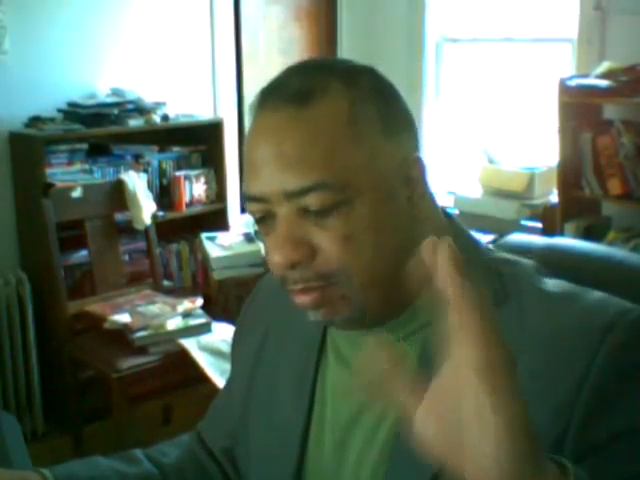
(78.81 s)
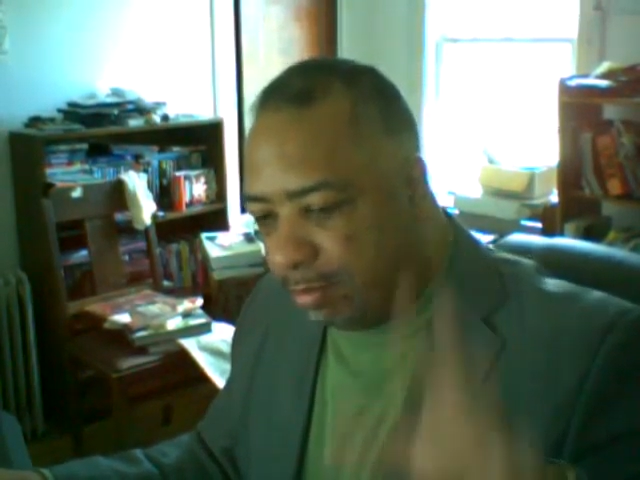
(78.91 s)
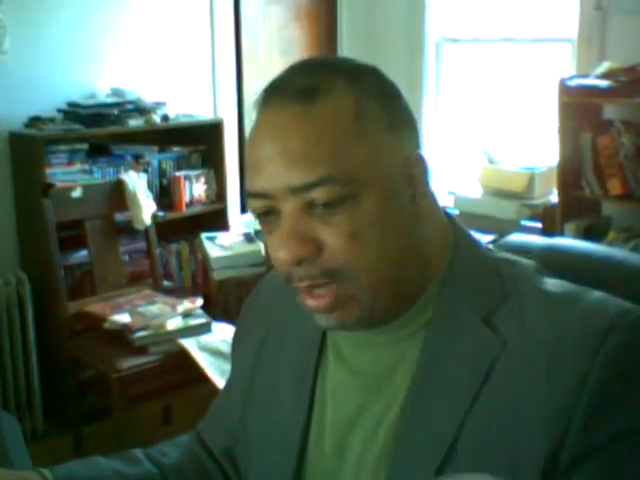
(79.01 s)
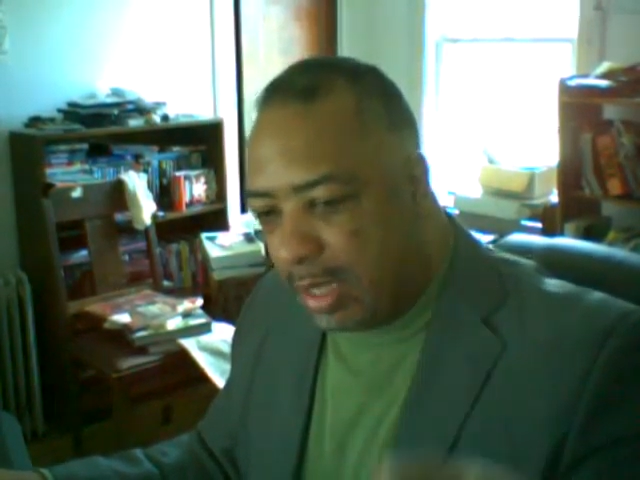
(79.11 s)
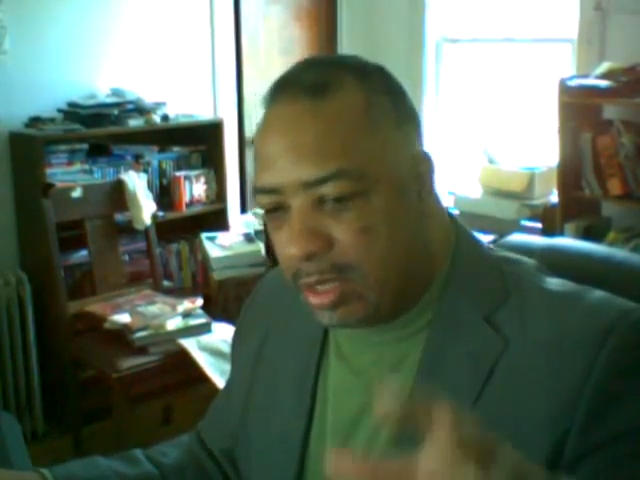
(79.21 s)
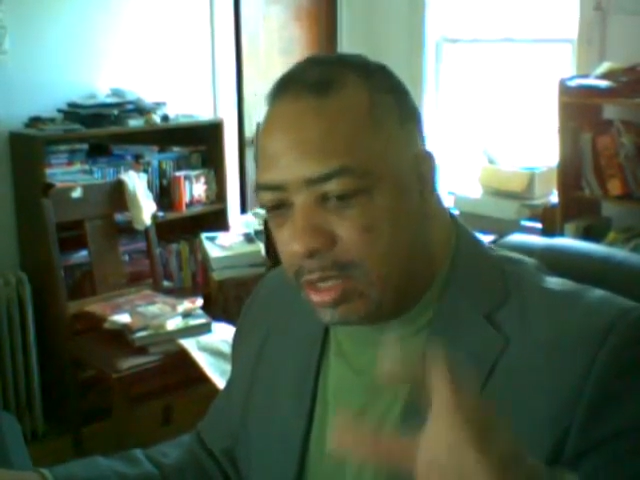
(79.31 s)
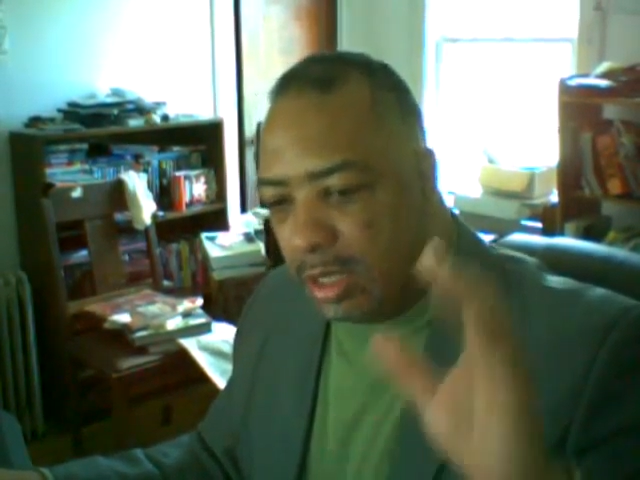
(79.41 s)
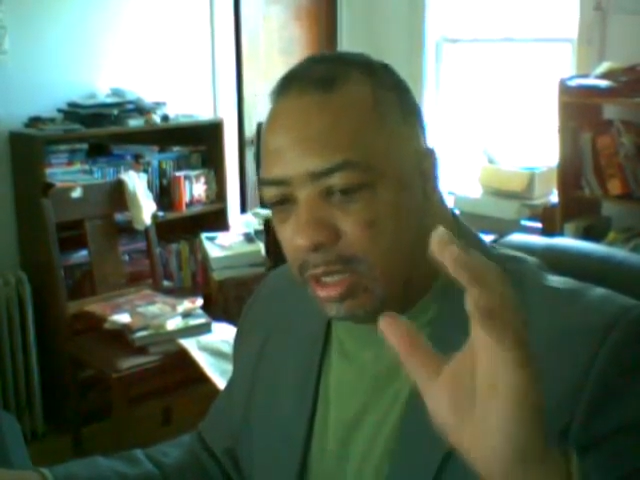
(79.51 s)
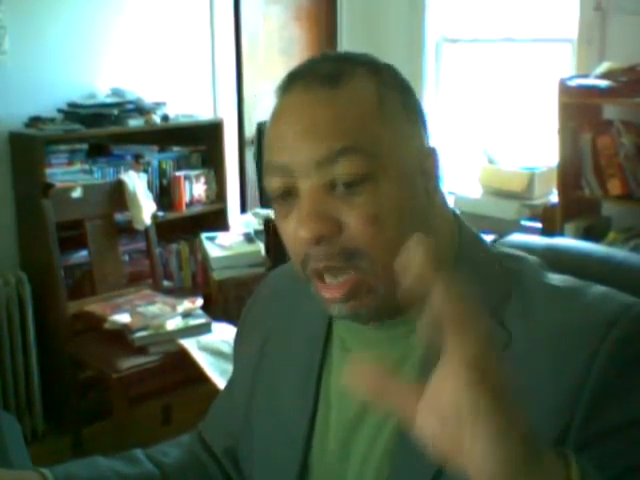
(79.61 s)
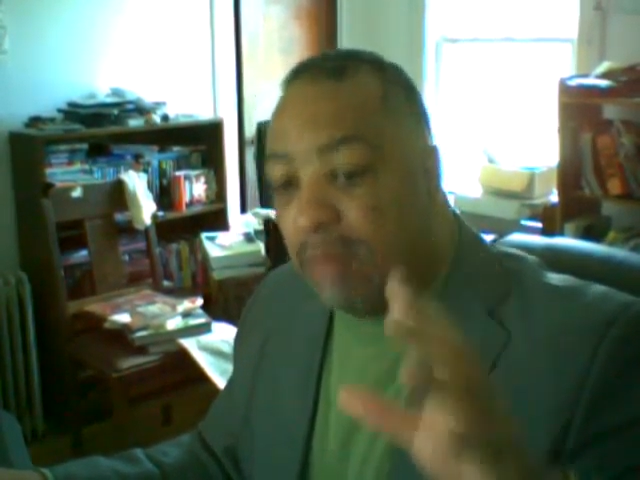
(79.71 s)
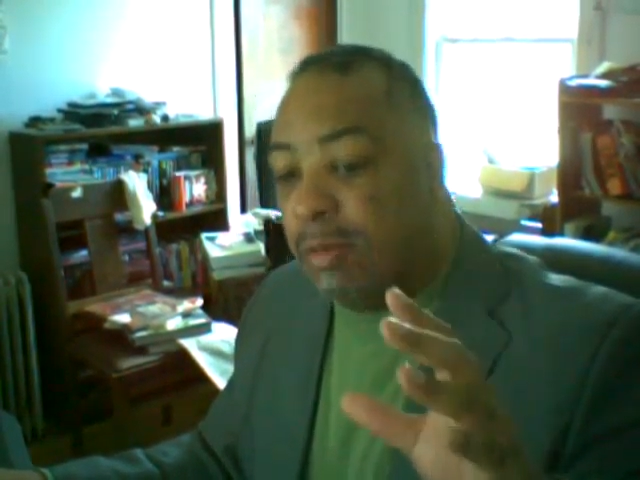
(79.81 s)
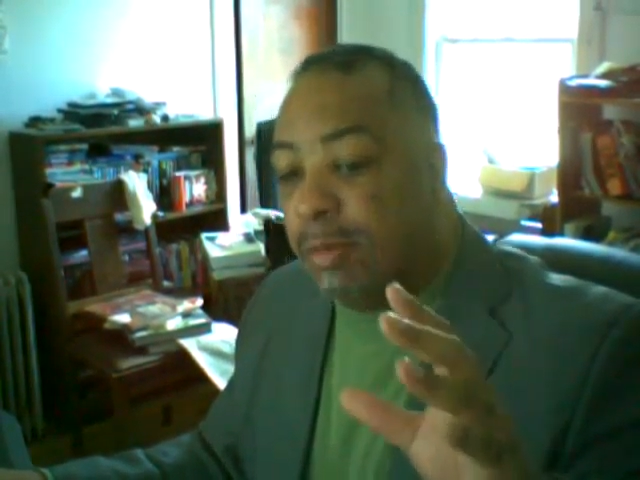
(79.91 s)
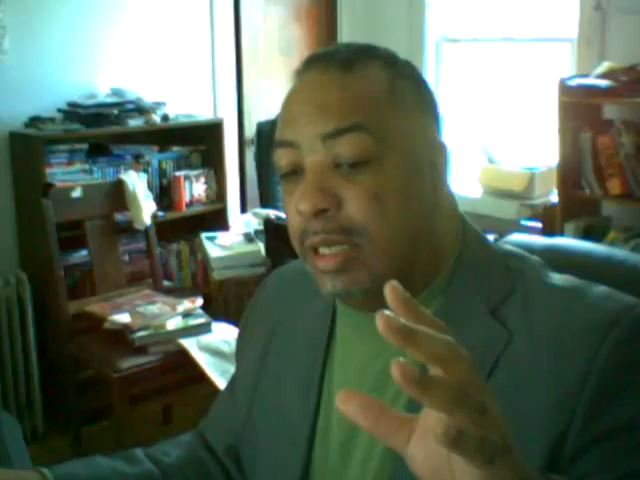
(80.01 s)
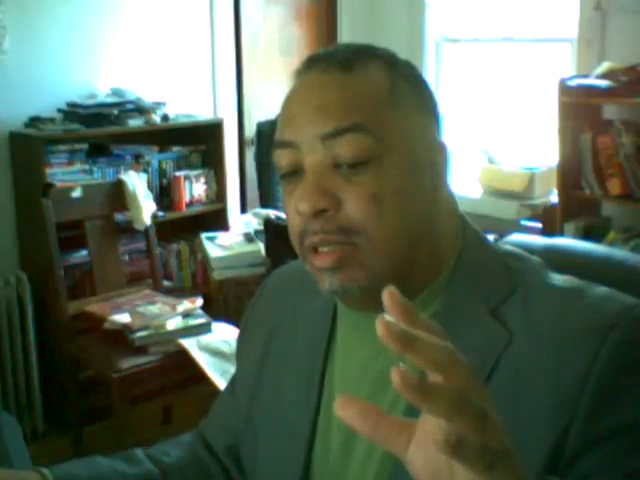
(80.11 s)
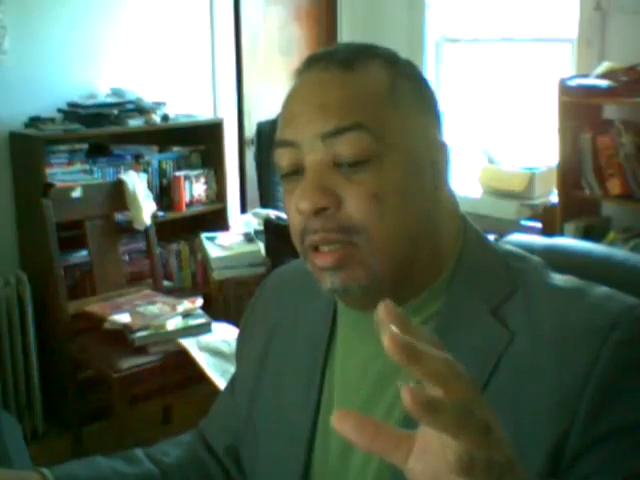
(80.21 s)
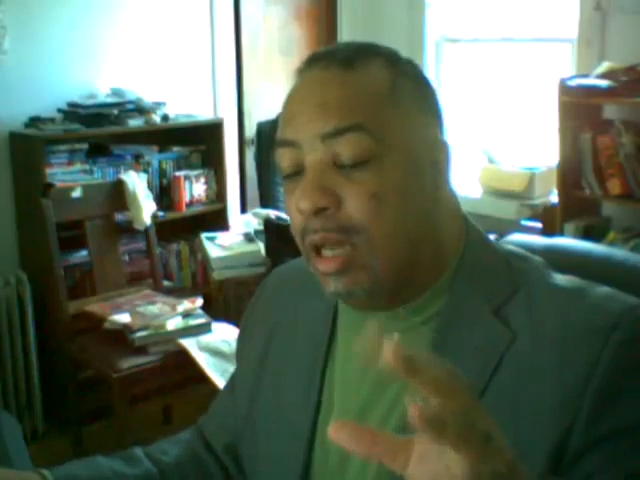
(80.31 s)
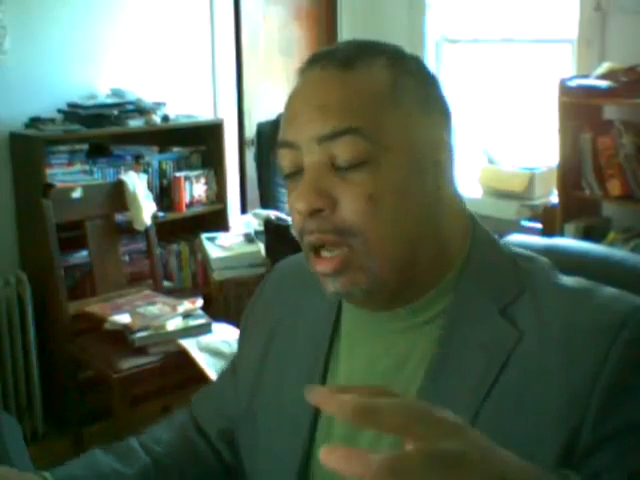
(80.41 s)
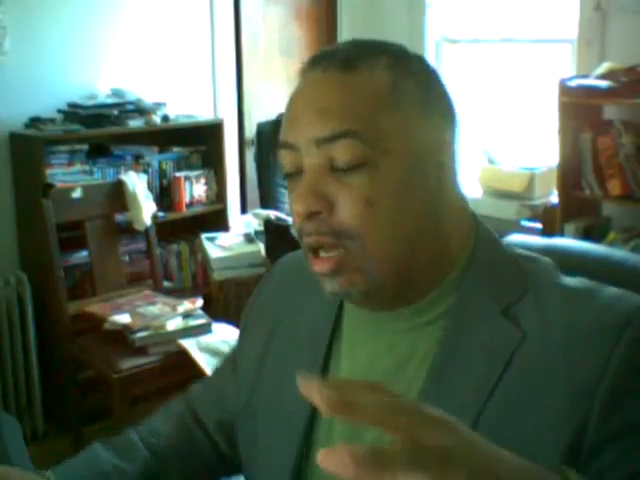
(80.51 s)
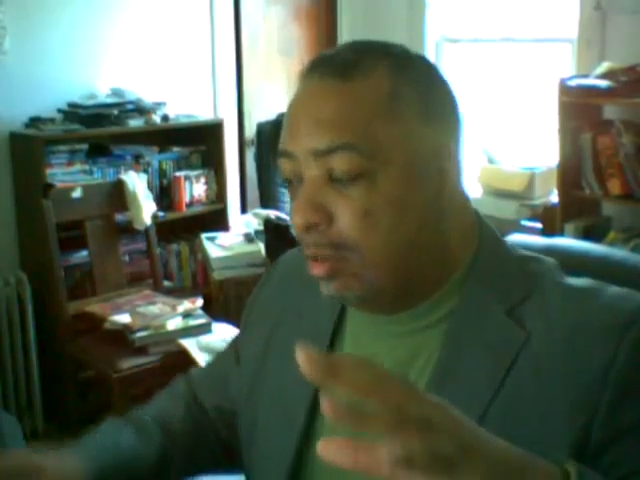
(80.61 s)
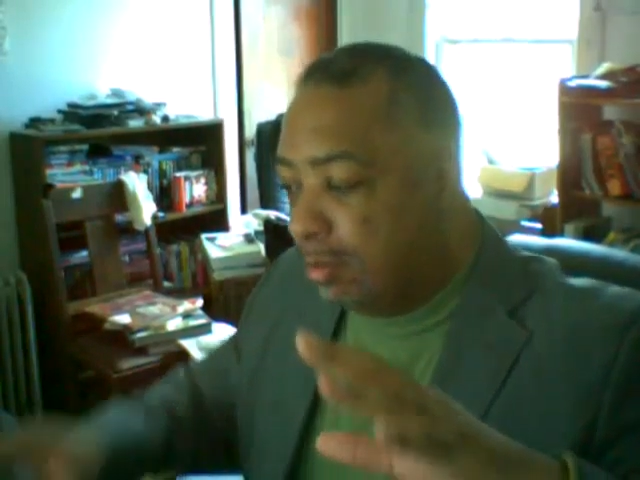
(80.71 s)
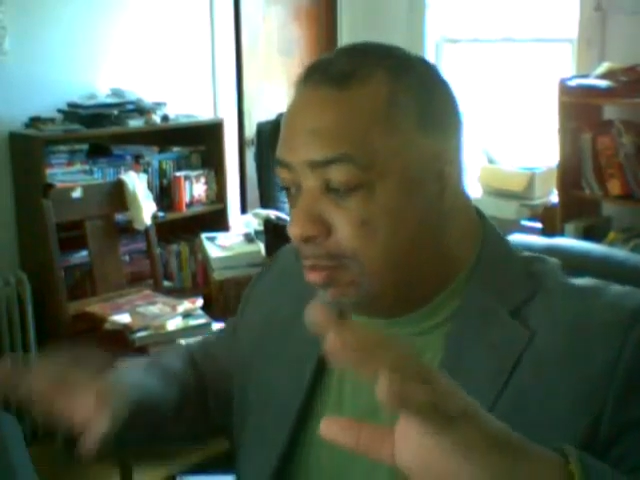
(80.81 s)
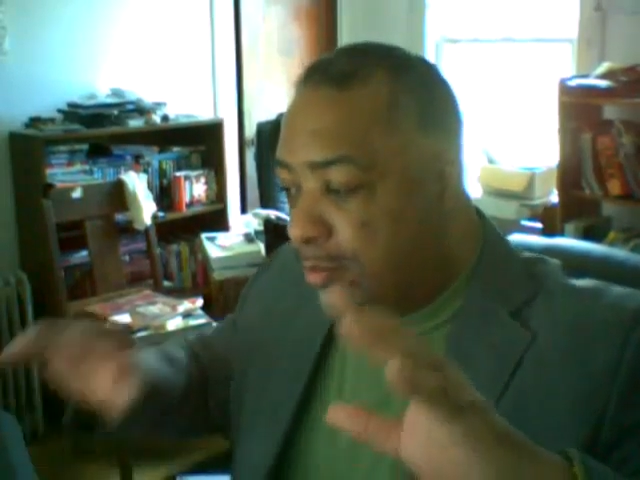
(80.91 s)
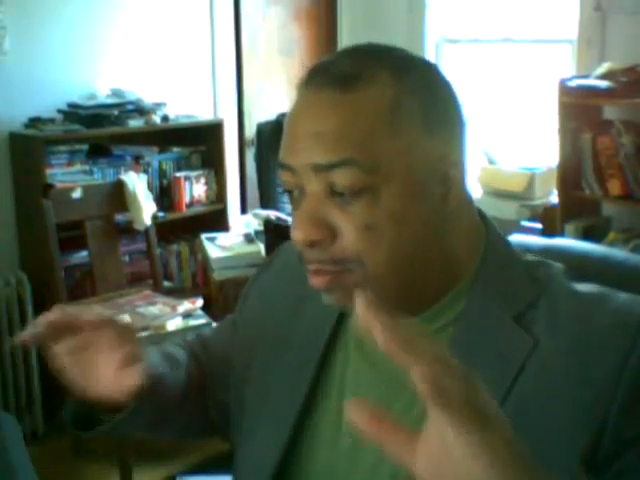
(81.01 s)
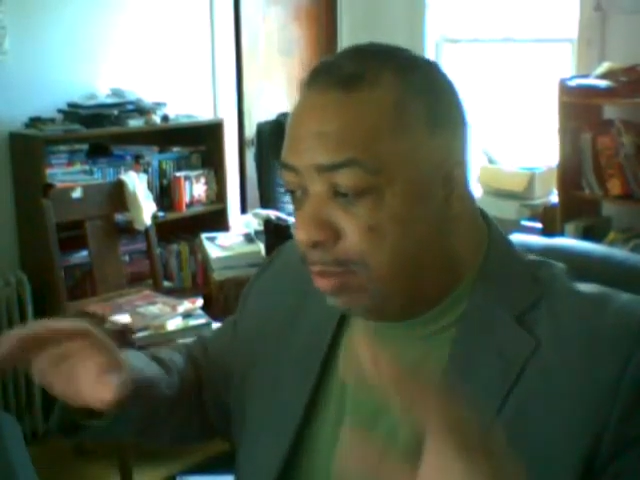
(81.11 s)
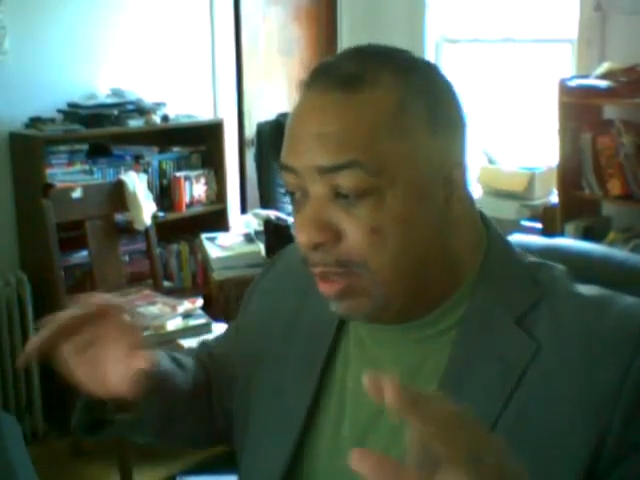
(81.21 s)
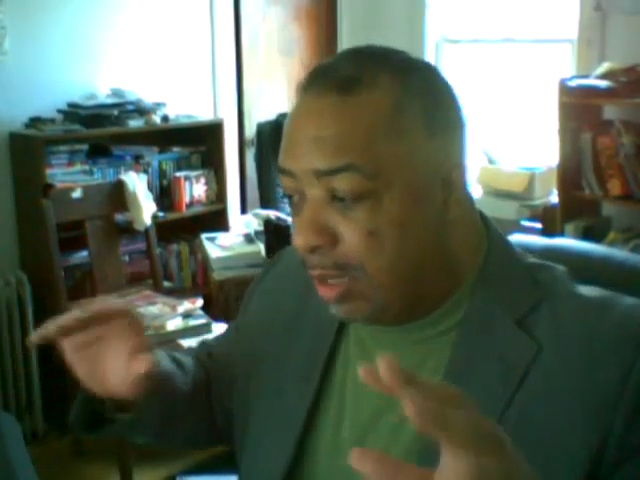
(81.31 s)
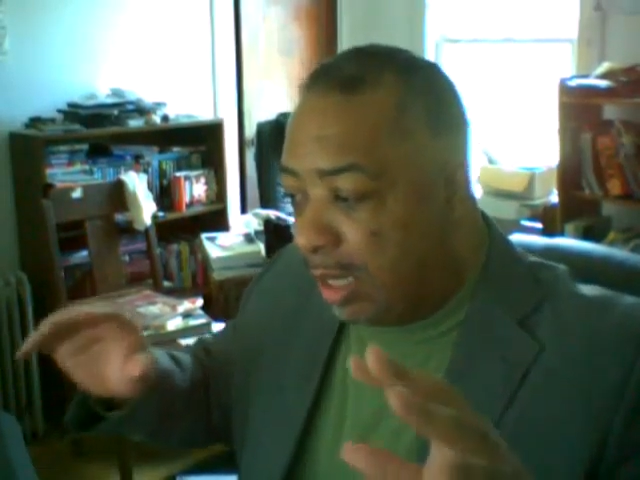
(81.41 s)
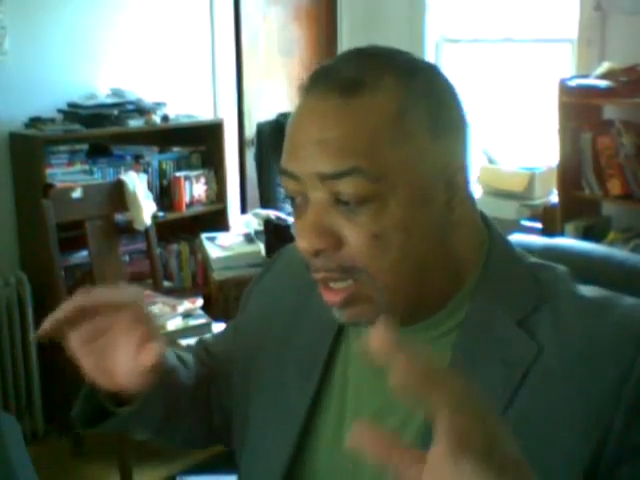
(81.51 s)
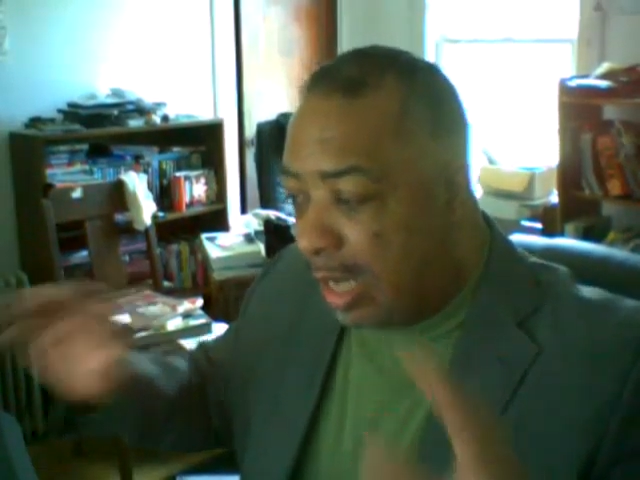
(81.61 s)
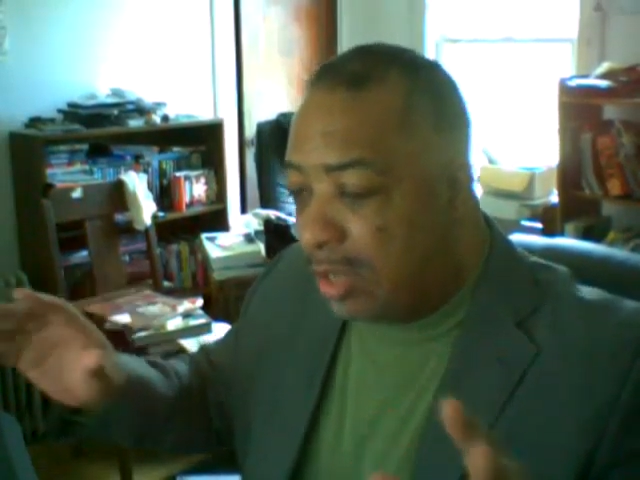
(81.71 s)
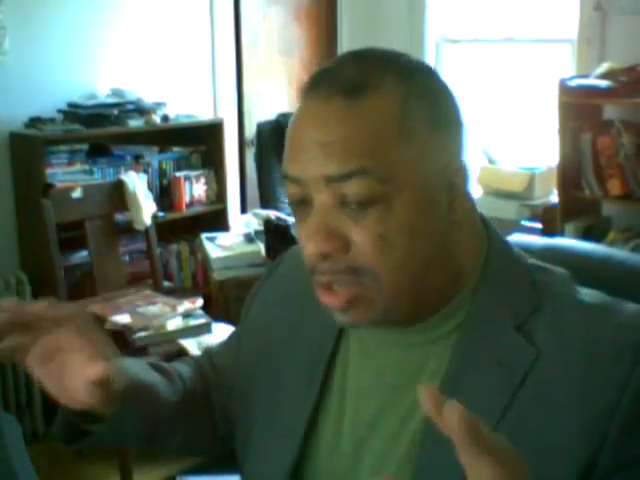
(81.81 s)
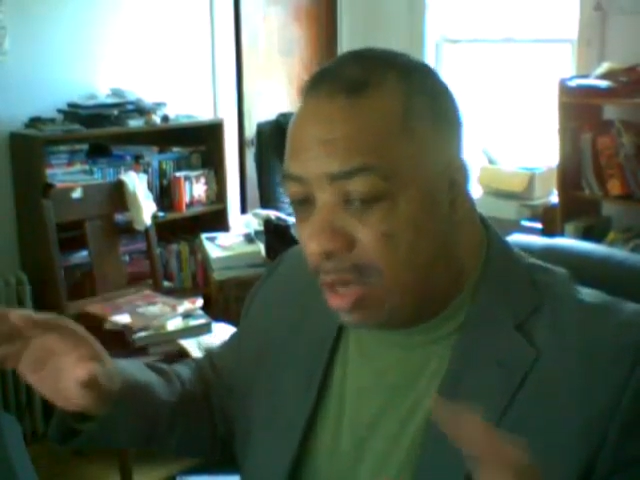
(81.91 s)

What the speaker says: placed in government, allows